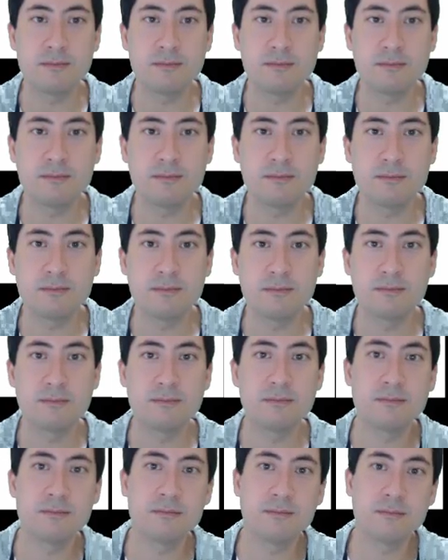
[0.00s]

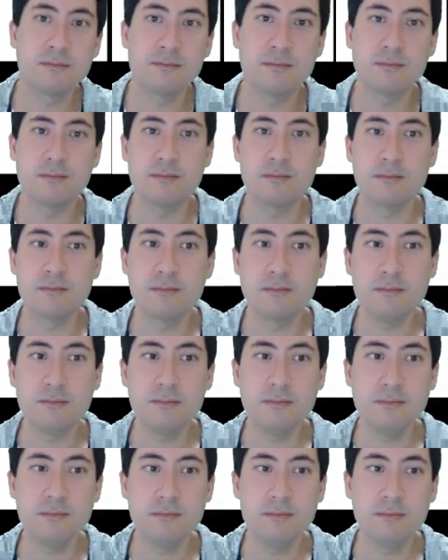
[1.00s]

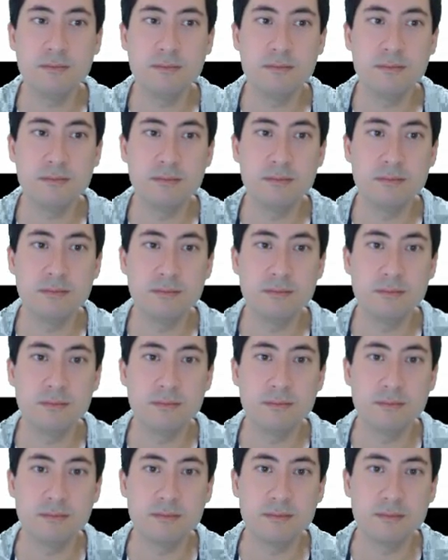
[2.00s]

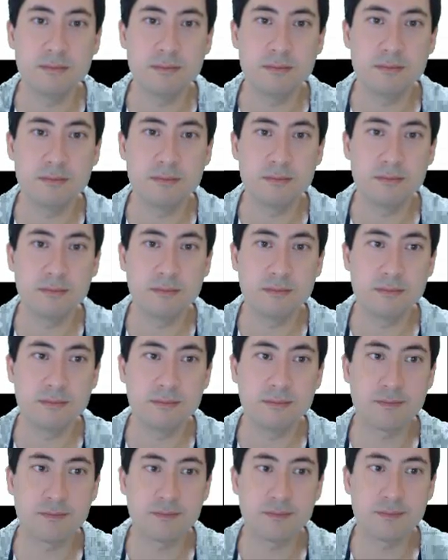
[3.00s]

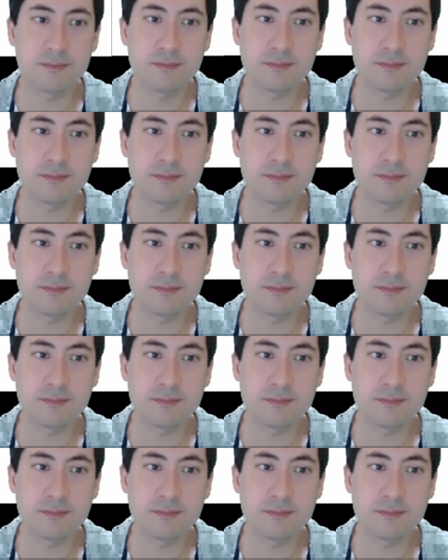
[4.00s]
Nobody speaks.